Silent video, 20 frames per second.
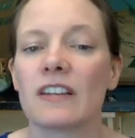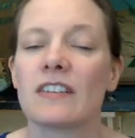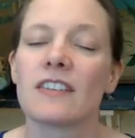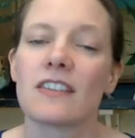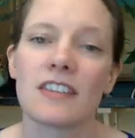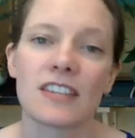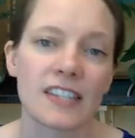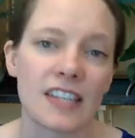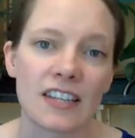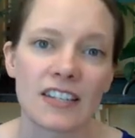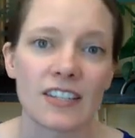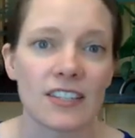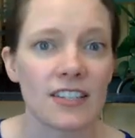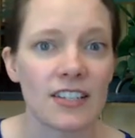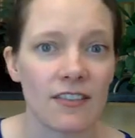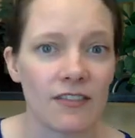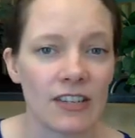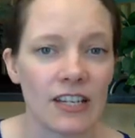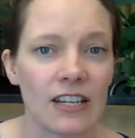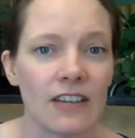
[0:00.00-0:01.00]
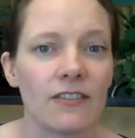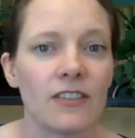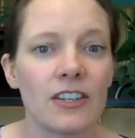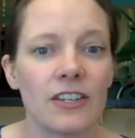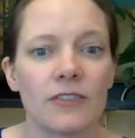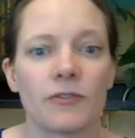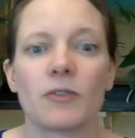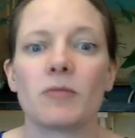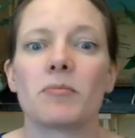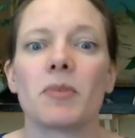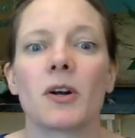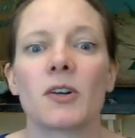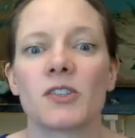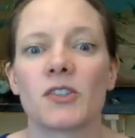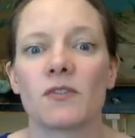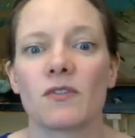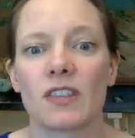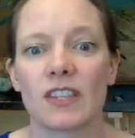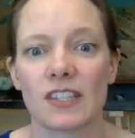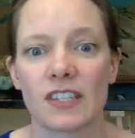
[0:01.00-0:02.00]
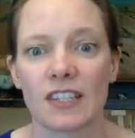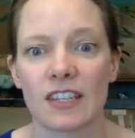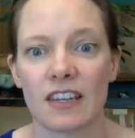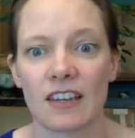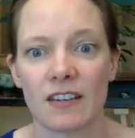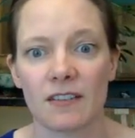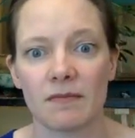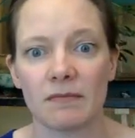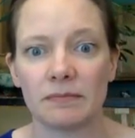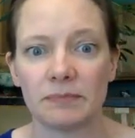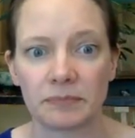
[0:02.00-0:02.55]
to the sensitivity of the different parts of the skin.